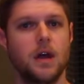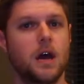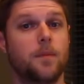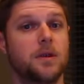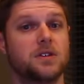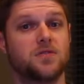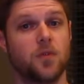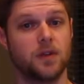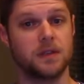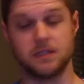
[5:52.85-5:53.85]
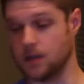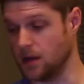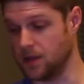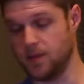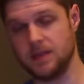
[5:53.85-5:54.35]
a PS4 and they said
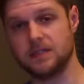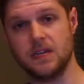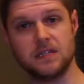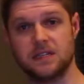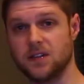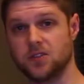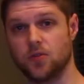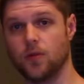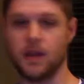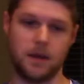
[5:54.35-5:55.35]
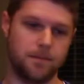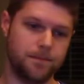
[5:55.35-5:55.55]
on the PC it sounds great.